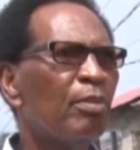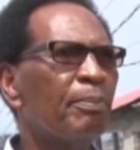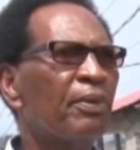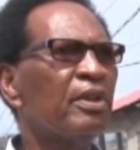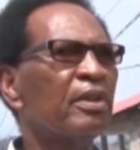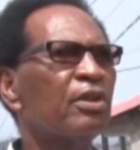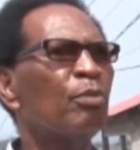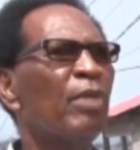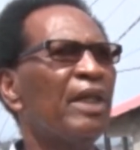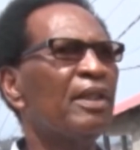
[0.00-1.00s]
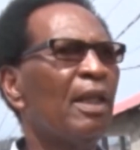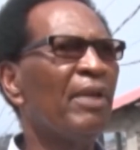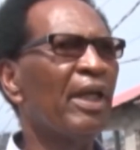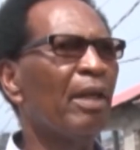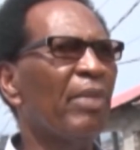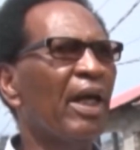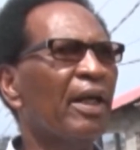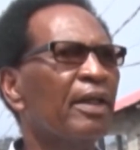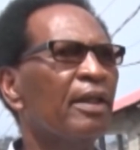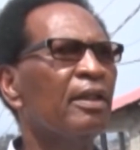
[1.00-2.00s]
police station, by the time I get back,
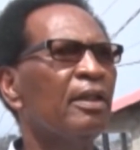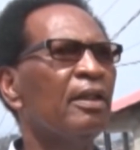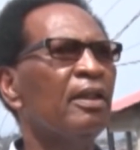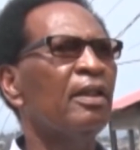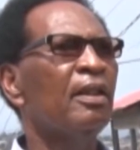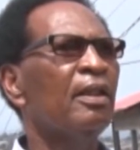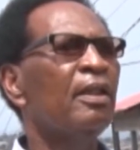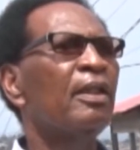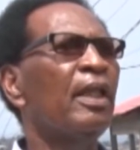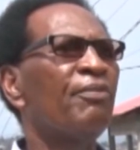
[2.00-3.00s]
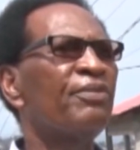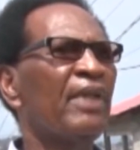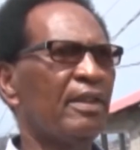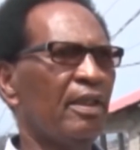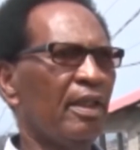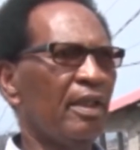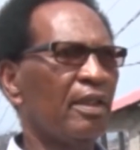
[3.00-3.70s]
they've started again.